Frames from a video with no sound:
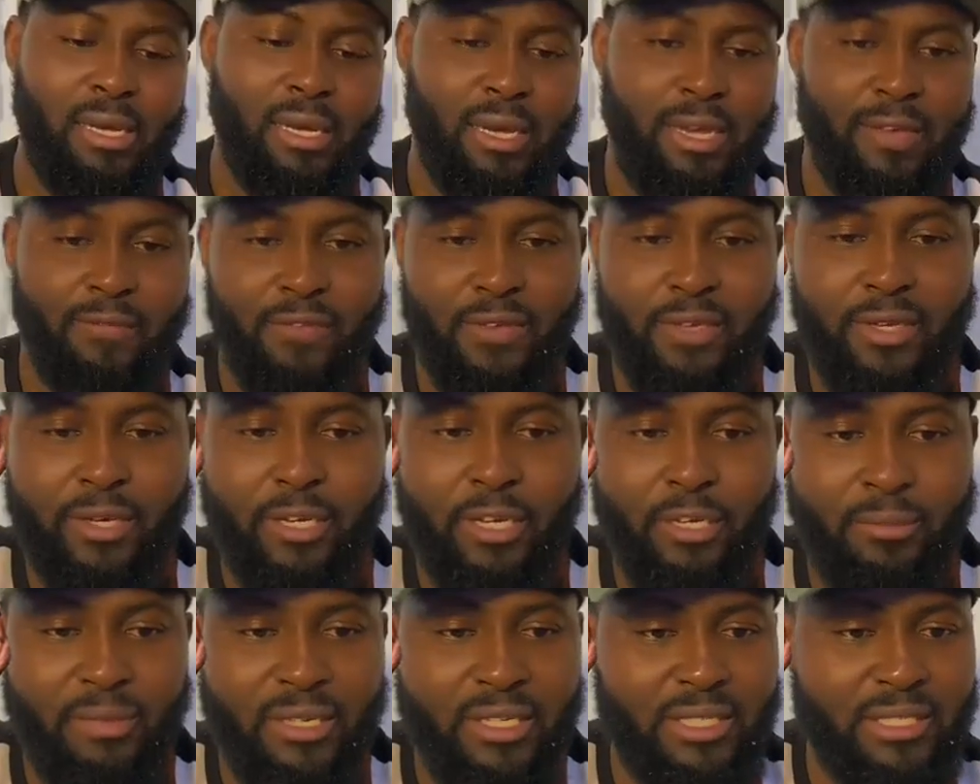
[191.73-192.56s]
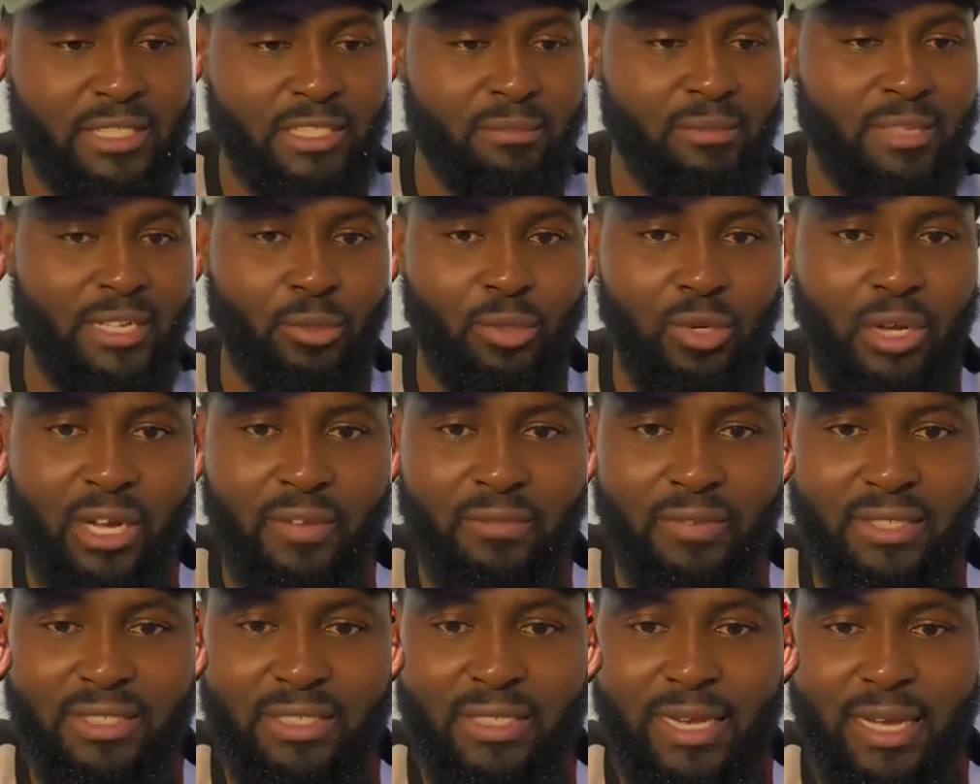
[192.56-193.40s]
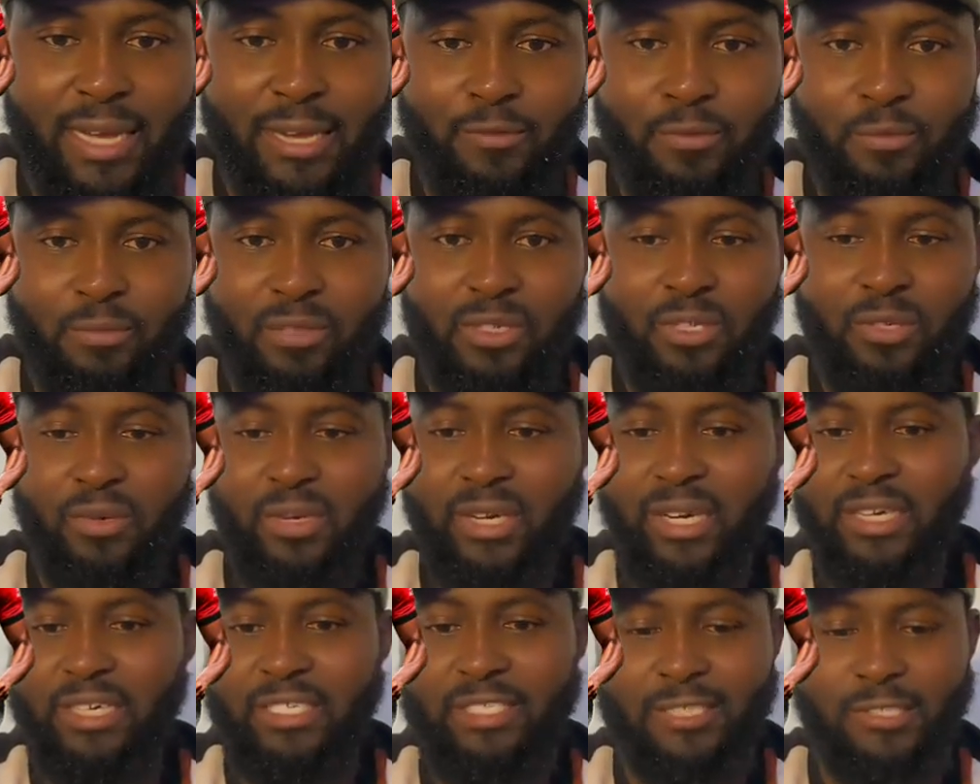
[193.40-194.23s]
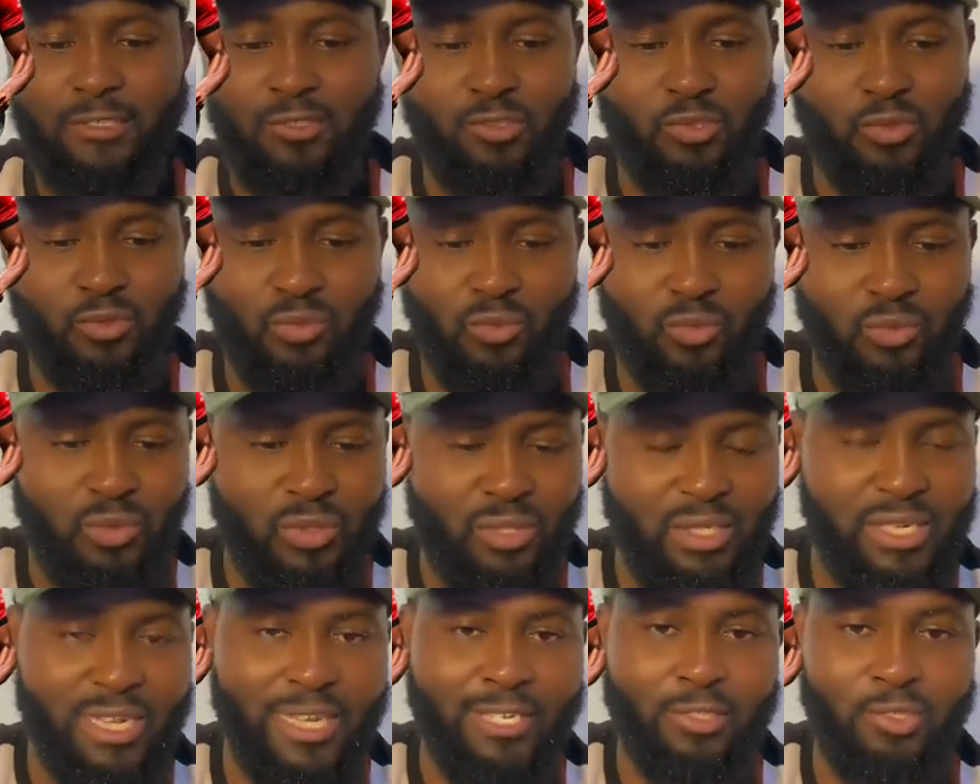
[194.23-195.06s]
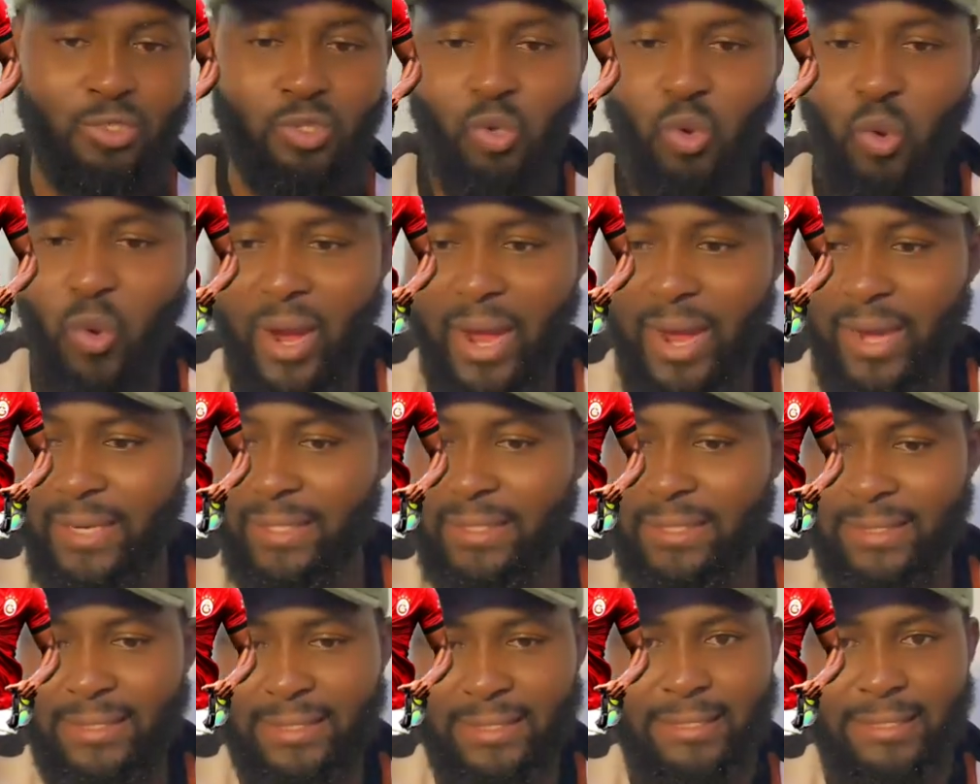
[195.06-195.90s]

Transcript: I think any team that will have this guy will be a good addition to their squad.